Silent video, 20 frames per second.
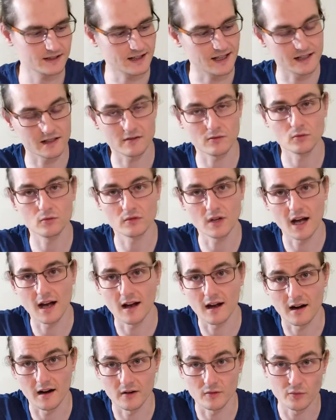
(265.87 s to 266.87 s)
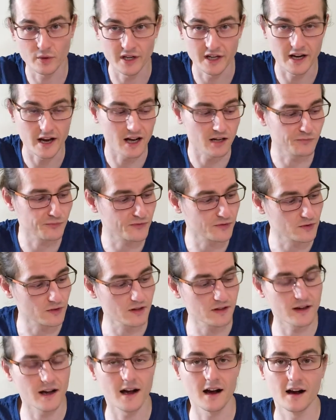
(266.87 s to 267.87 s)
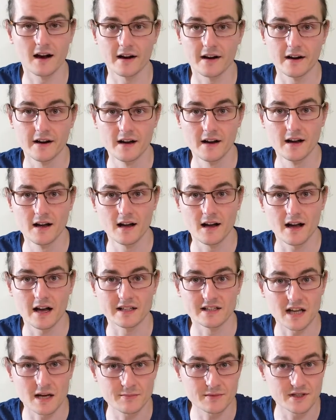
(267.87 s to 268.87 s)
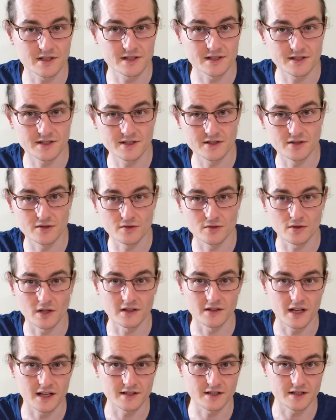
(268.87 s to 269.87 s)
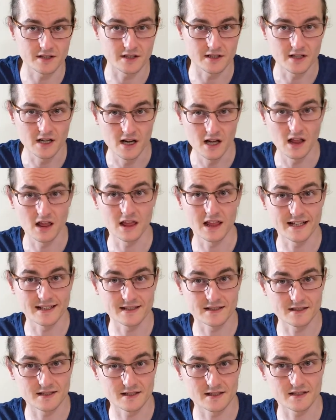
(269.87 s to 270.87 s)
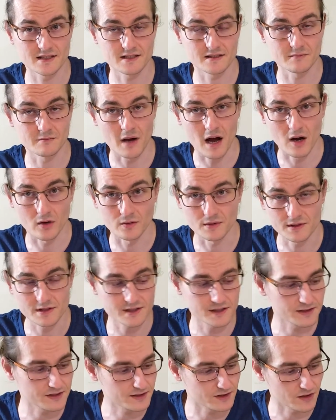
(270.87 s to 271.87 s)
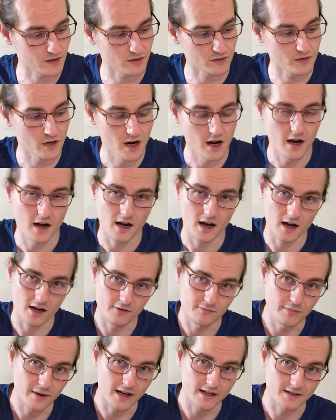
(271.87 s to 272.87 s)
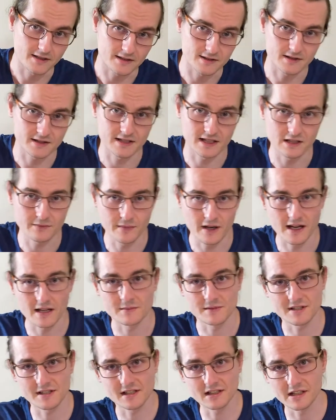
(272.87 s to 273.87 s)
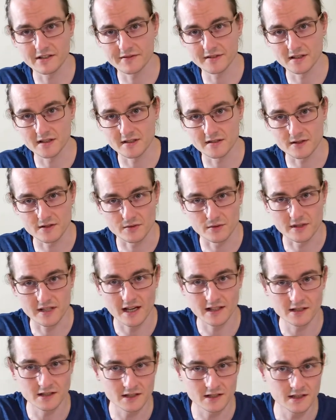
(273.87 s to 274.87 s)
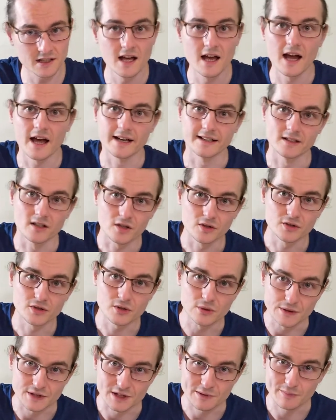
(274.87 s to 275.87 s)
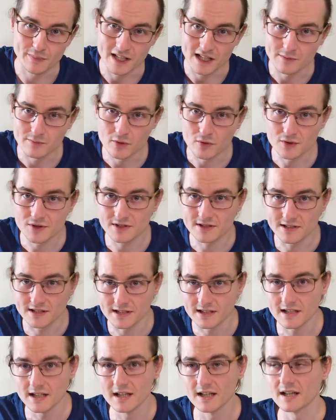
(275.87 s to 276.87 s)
that are very helpful are adapters to another lens mount. So I've bought Sigma MC11 to Canon, and also a speed booster